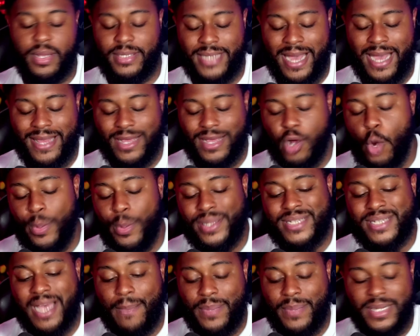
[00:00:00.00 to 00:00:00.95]
Now that Obi
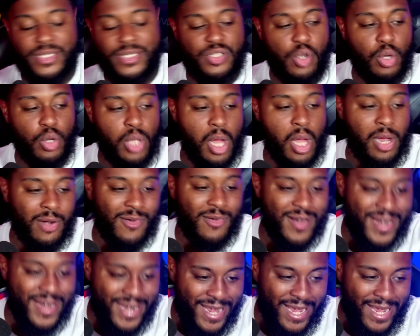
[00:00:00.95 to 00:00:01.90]
Toppin is no longer a
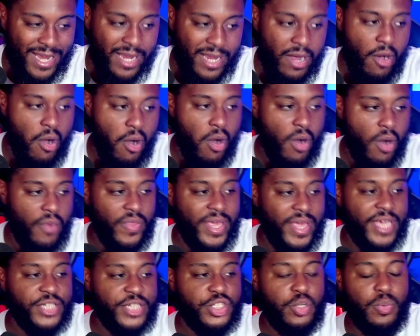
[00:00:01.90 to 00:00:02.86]
Knick, the
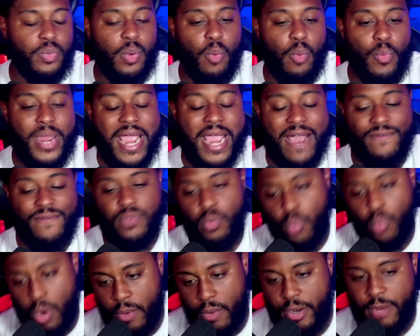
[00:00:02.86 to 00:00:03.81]
issue that we have to
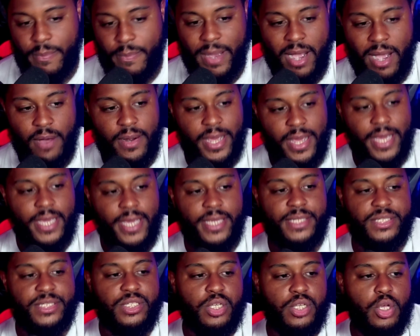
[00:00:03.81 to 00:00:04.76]
worry about is